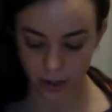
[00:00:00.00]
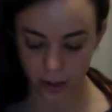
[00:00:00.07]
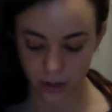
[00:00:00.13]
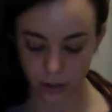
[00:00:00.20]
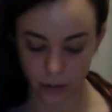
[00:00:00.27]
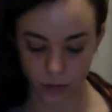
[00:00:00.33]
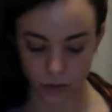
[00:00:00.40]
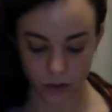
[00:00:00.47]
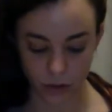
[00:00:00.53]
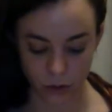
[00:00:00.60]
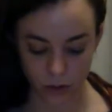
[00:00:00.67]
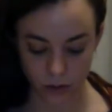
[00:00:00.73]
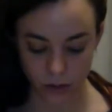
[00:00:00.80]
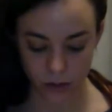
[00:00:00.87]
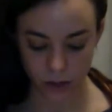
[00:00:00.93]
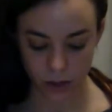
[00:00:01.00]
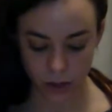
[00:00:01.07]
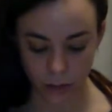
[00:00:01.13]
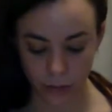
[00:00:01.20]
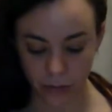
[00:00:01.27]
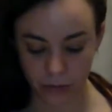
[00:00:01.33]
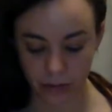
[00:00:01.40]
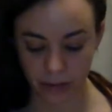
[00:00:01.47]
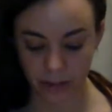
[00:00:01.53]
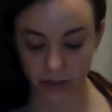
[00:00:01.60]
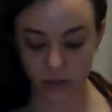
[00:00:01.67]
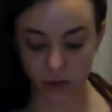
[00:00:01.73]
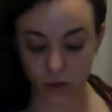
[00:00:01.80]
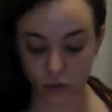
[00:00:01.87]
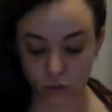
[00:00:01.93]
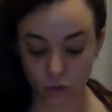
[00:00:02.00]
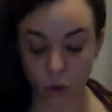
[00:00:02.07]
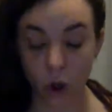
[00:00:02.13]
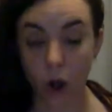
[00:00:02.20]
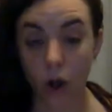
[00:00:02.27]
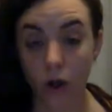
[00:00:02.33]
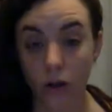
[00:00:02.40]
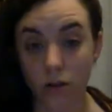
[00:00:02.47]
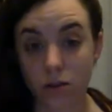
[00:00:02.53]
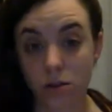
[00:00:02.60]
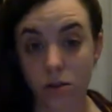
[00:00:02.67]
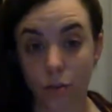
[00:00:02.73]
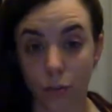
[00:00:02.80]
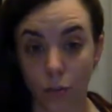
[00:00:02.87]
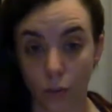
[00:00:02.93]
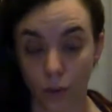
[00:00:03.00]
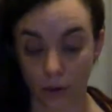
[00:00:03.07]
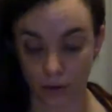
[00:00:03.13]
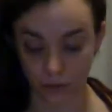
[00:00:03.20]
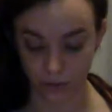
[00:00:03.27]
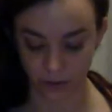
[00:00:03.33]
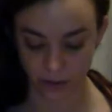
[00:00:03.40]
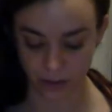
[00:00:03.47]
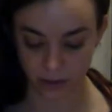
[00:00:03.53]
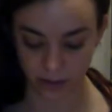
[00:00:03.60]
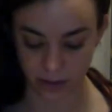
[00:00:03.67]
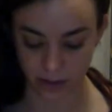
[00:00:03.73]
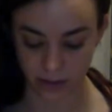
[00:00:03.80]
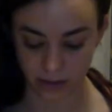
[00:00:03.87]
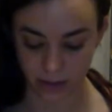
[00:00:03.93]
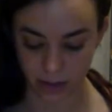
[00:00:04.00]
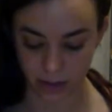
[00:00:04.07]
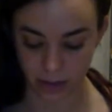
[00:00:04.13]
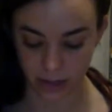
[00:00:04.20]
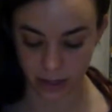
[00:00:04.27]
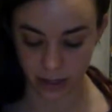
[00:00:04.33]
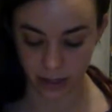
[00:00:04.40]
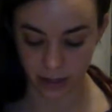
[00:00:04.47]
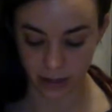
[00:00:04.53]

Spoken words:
The results provided strong support for dissonance theory.